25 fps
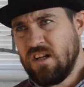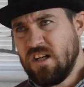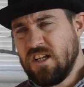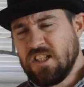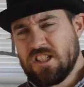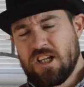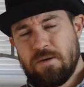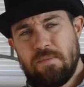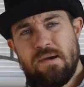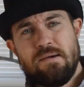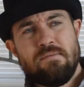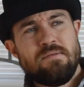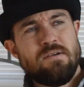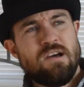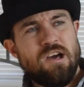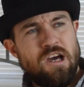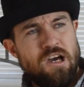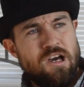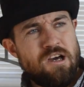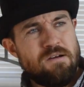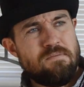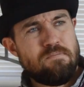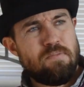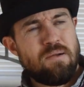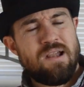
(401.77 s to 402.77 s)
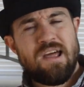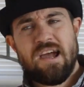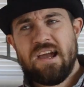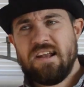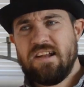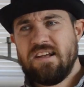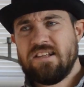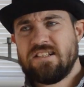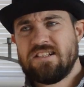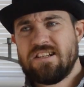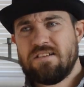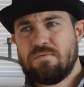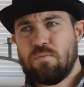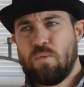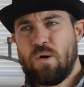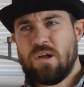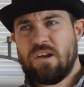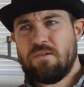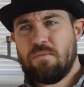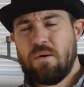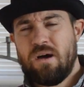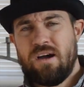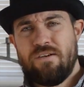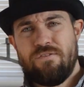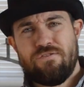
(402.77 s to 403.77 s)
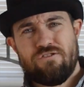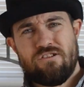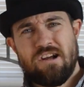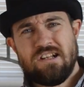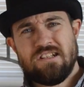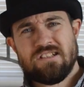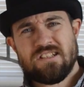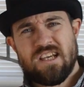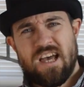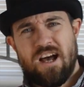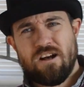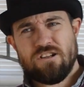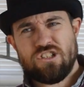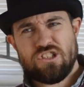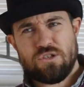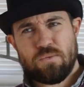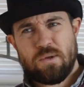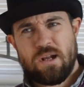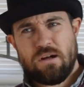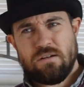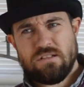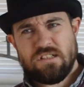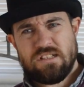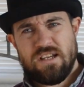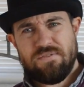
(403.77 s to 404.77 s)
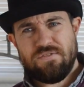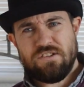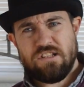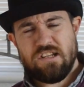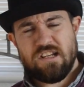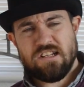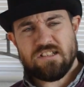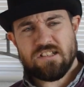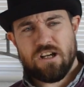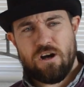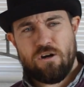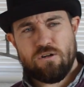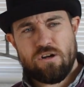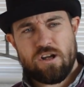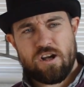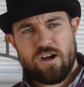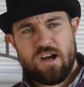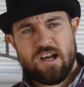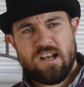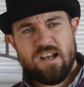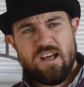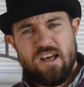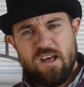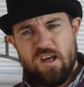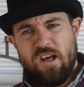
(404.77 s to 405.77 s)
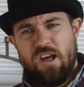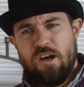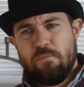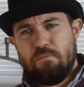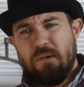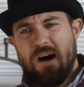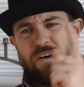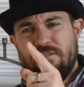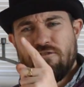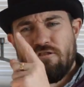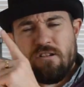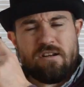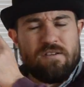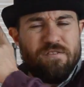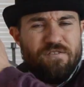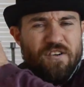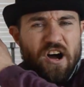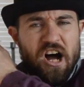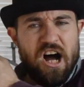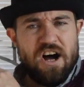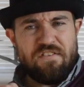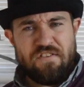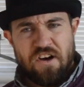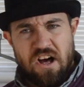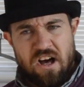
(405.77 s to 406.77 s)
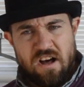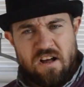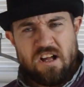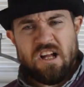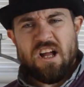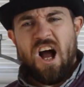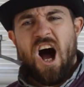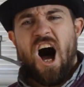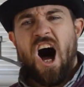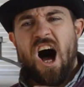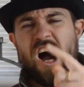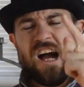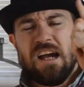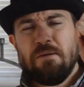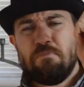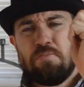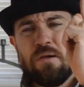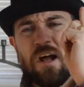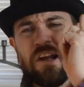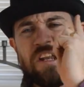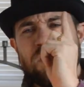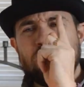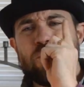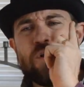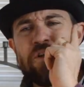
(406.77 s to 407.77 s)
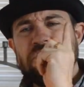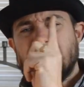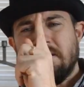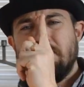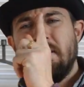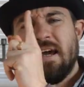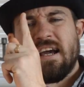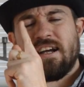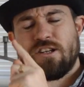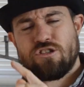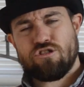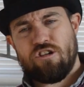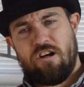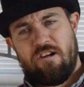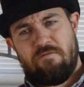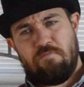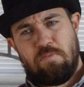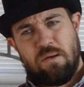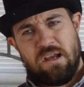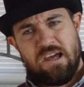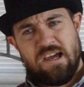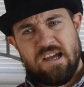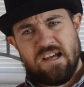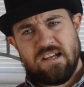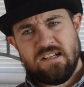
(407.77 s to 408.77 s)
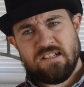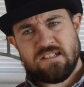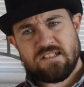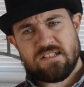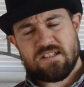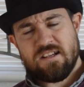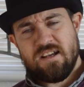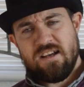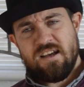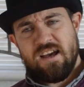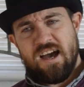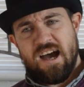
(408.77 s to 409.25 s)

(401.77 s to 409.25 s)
So I remember playing it at one of my friends' houses when I was 7 years old and going, Mother and Father, I bloody want the Mega Drive, please.